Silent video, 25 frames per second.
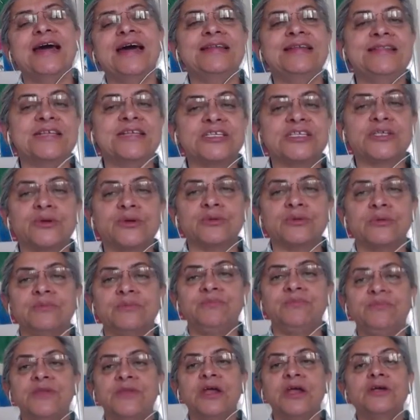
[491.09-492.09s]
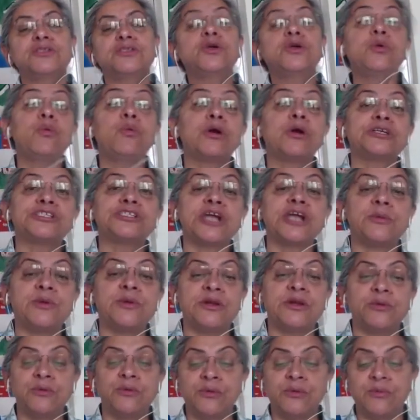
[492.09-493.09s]
in this school. So what shall
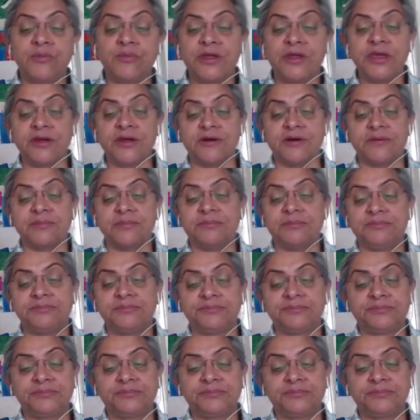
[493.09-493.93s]
we do here?